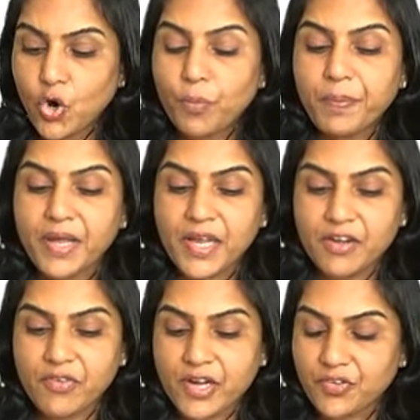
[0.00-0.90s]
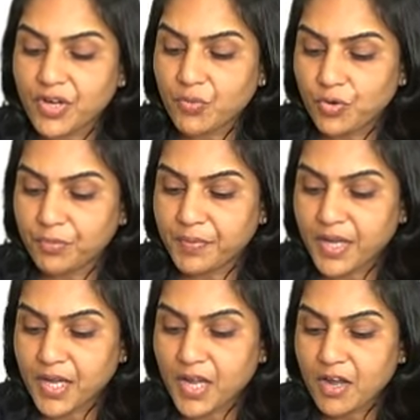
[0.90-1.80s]
Opening inventory would
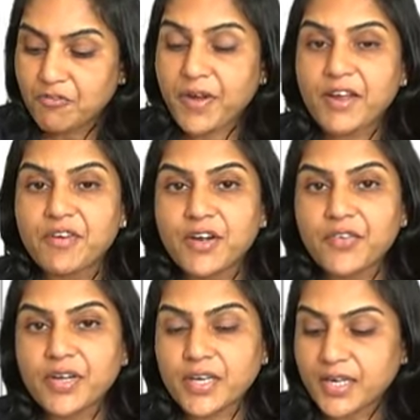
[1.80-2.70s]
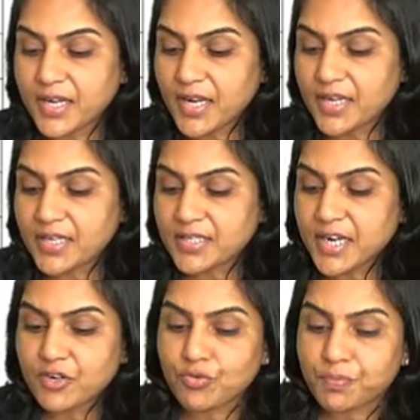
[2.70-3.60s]
be 500 containers
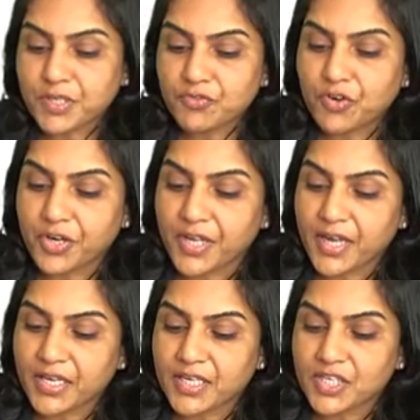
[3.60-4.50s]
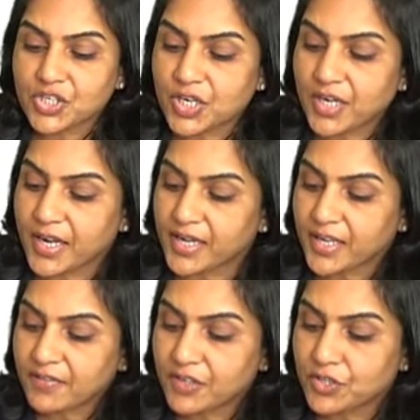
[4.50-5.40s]
at rupees 48 each,
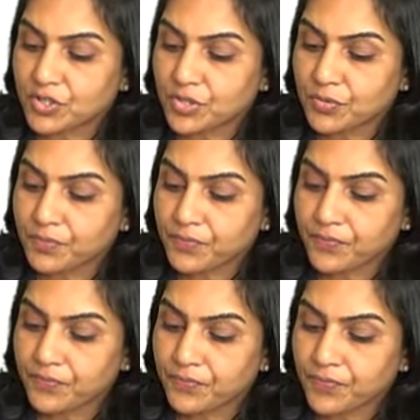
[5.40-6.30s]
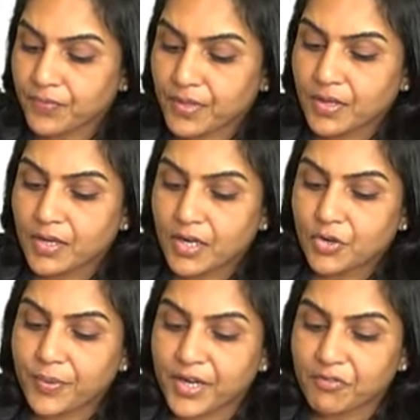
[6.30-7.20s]
again given to you,
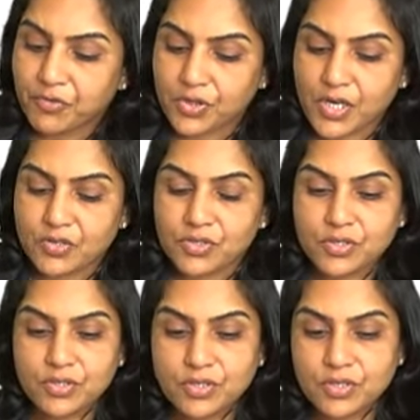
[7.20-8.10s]
24,000.